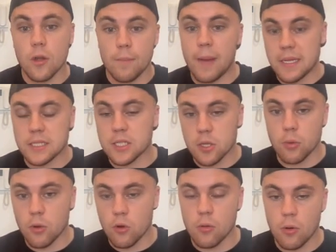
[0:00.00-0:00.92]
competitor
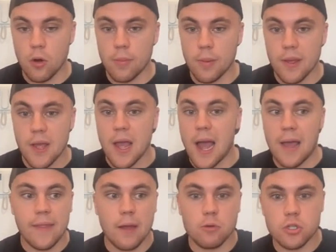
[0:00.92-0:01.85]
will come up
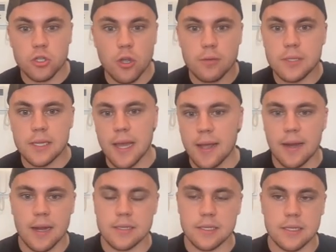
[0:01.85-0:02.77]
and they'll just go to their
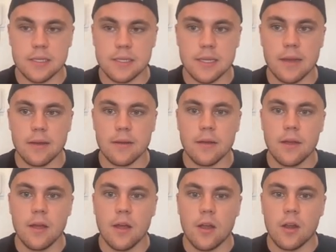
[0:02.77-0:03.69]
classes instead.
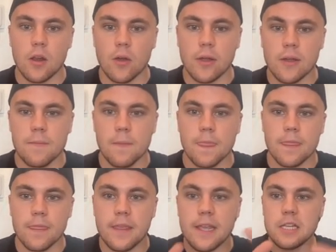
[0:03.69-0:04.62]
Like,
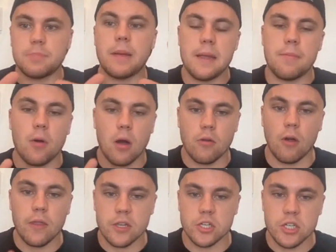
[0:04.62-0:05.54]
these people are
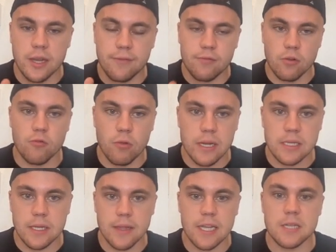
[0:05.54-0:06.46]
on the sheet for a
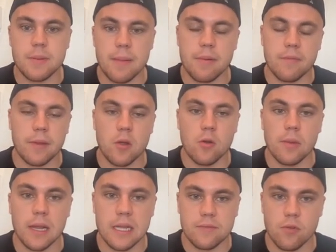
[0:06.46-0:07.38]
reason. These people have become
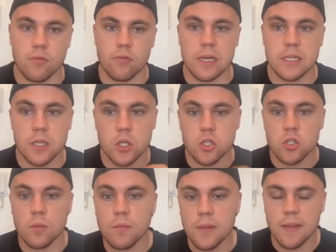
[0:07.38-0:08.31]
leads for a reason. There's
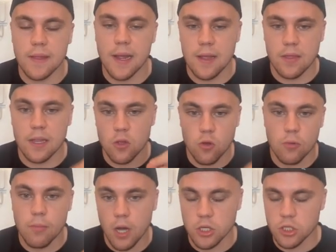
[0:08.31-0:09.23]
something they think your
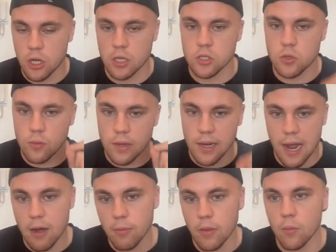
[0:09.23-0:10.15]
martial arts school can
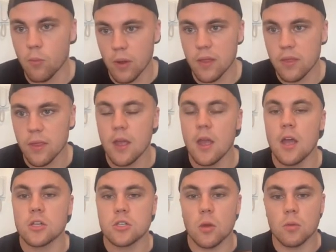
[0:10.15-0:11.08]
help them with.
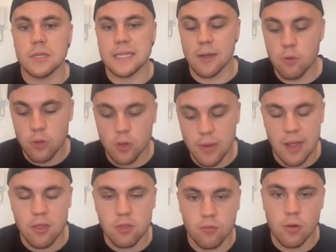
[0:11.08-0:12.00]
So until you
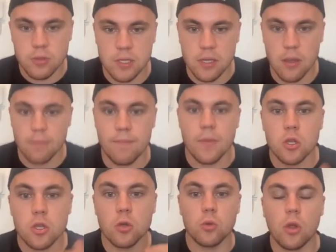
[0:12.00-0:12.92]
get through to them,
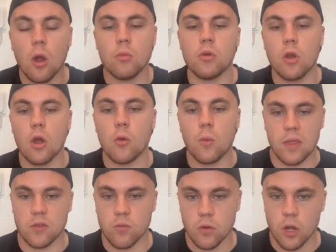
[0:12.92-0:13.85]
you don't know
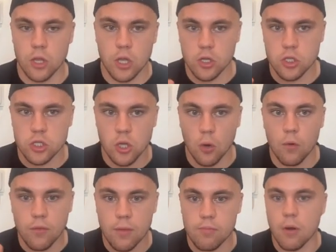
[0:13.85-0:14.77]
whether or not you can
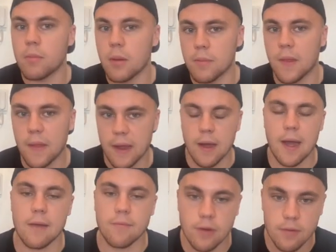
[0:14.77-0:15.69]
solve the problem that they are
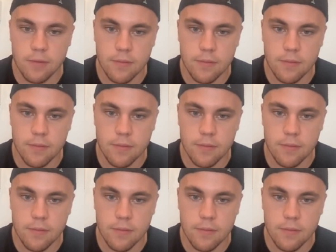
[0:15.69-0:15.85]
having.